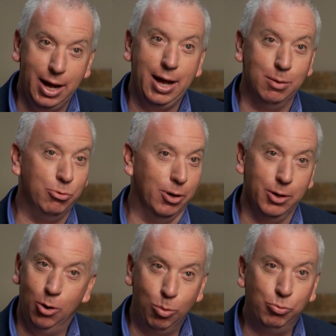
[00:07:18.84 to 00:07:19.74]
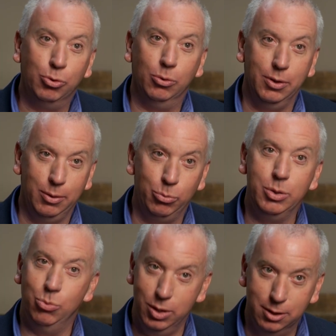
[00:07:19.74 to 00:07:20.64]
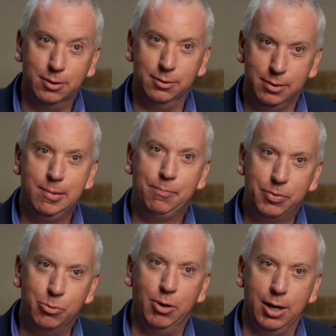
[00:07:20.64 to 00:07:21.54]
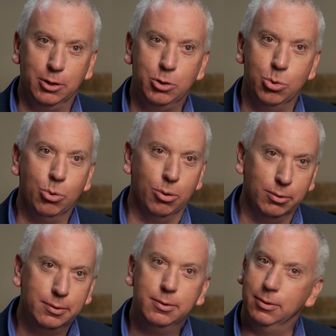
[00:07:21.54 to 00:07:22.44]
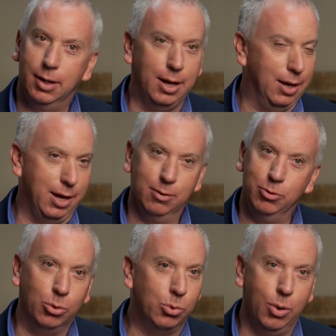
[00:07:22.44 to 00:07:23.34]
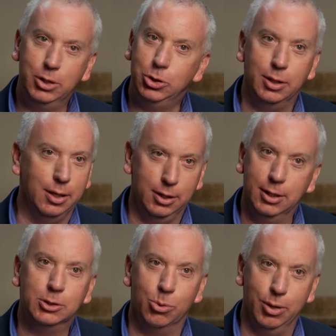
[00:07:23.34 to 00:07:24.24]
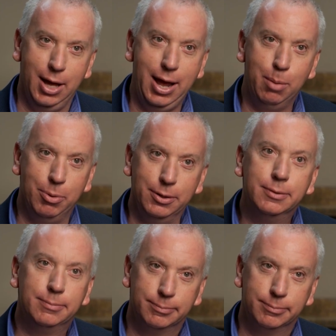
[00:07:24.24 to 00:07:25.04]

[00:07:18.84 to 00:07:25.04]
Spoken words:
I am very hopeful that we will find a cure. I have no question that it's going to happen.